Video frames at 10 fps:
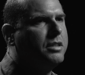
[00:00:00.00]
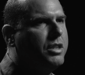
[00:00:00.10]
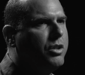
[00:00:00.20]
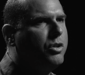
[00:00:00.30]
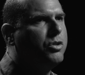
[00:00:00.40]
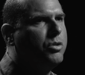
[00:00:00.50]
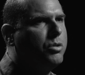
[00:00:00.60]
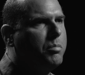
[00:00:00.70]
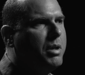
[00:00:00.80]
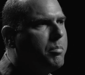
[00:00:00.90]
continued
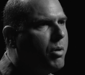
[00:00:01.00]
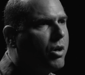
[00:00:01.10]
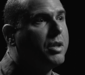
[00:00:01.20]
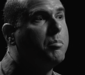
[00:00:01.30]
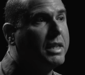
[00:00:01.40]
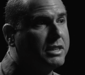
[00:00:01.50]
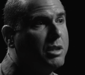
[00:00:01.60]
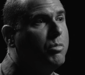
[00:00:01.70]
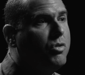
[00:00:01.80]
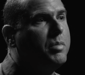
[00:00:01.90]
to be a part of the
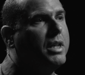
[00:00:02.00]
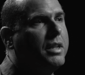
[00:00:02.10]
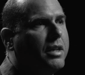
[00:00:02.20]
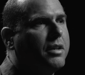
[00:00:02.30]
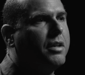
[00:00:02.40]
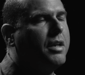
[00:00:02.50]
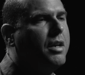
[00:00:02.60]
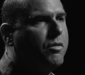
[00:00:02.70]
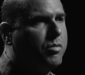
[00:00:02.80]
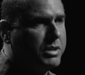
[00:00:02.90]
Mexican movement in there
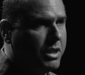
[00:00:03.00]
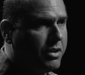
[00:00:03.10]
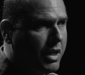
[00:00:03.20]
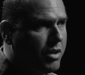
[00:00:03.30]
from Southern